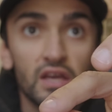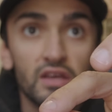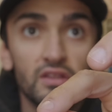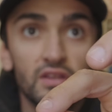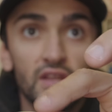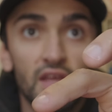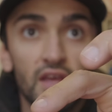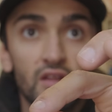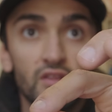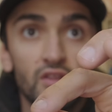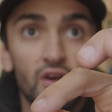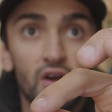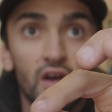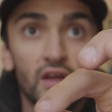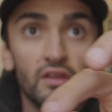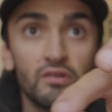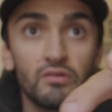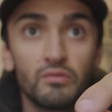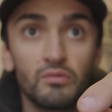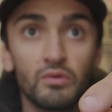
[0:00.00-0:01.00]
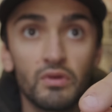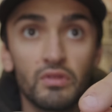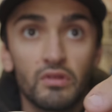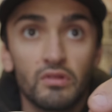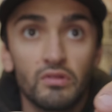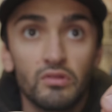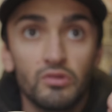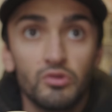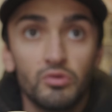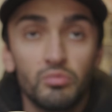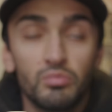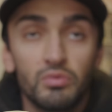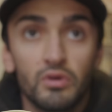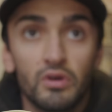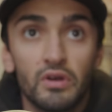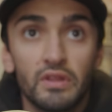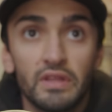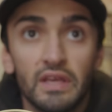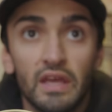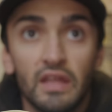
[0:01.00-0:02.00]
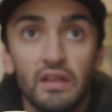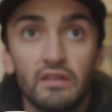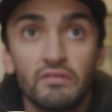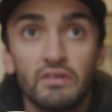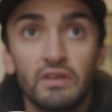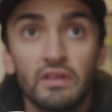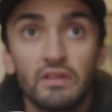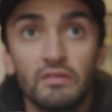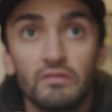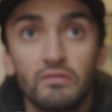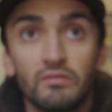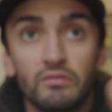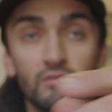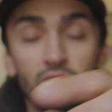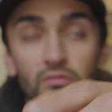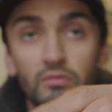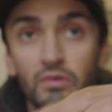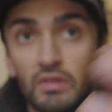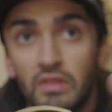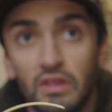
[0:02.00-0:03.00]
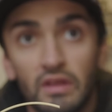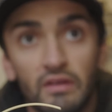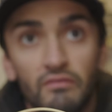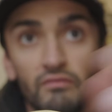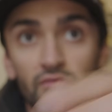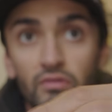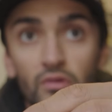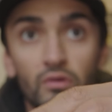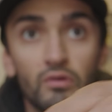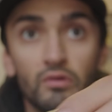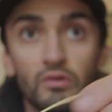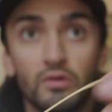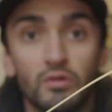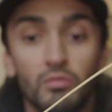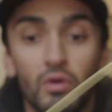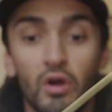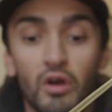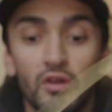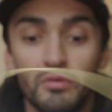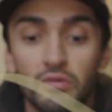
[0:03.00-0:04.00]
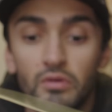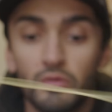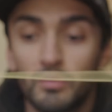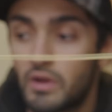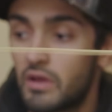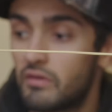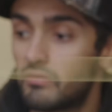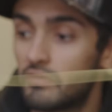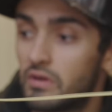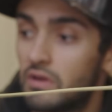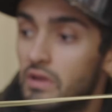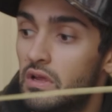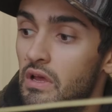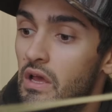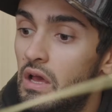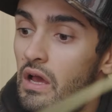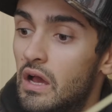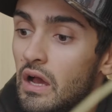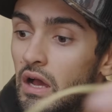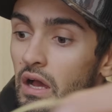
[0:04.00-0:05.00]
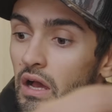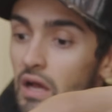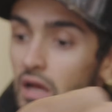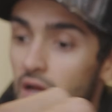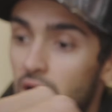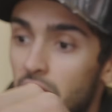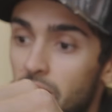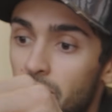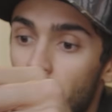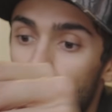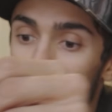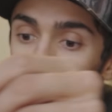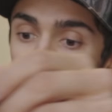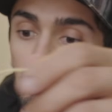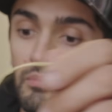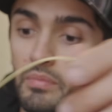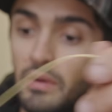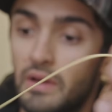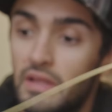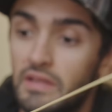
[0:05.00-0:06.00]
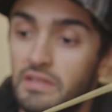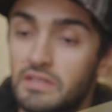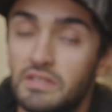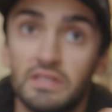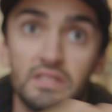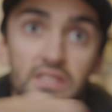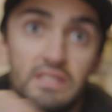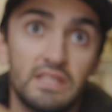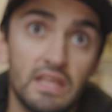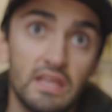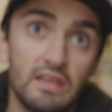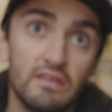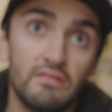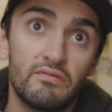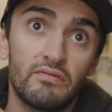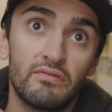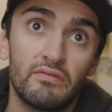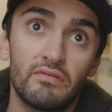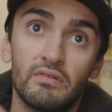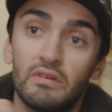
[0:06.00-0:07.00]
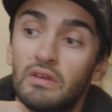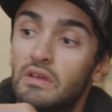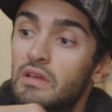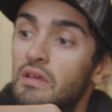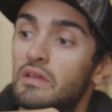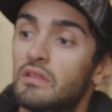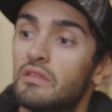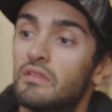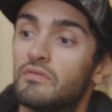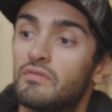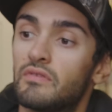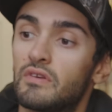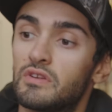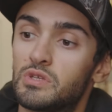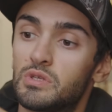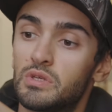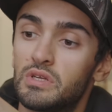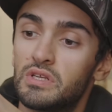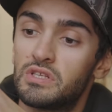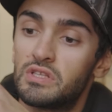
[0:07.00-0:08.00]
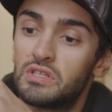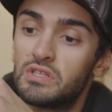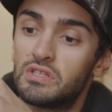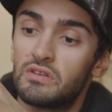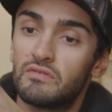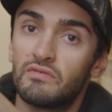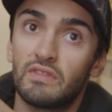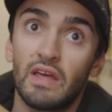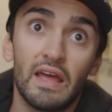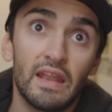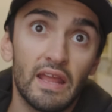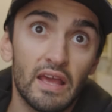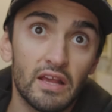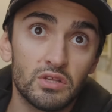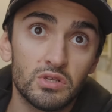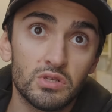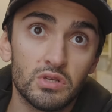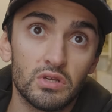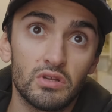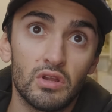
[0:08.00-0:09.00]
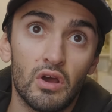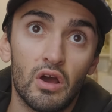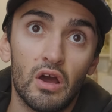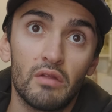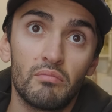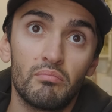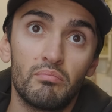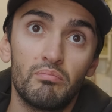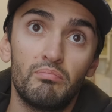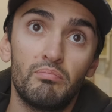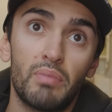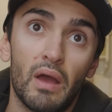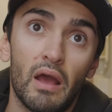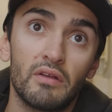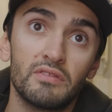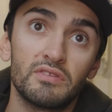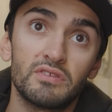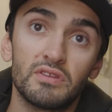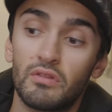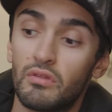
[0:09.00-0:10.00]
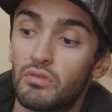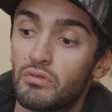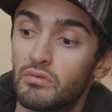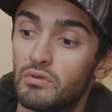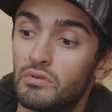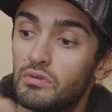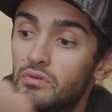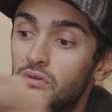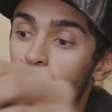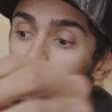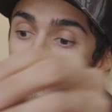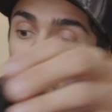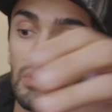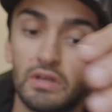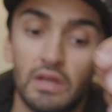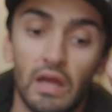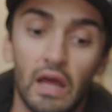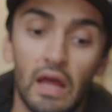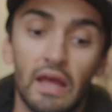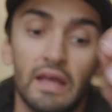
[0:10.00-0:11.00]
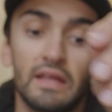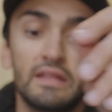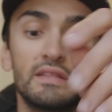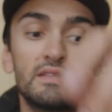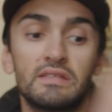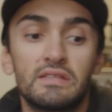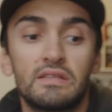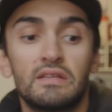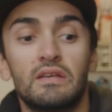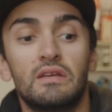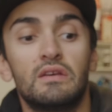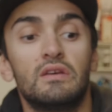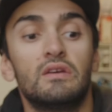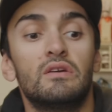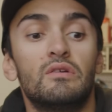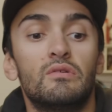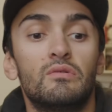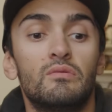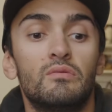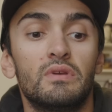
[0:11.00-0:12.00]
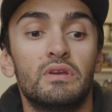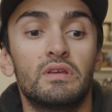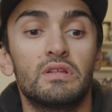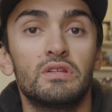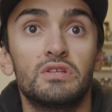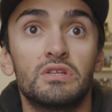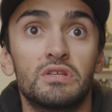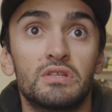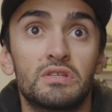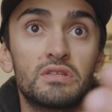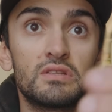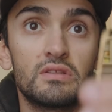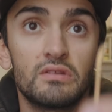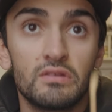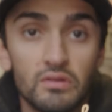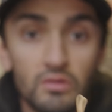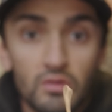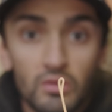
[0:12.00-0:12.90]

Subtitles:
a nail knot with a loop on the end of it with like fluoro or mono or whatever. But to save the frustrations of that extra knot bouncing through your guides, we can just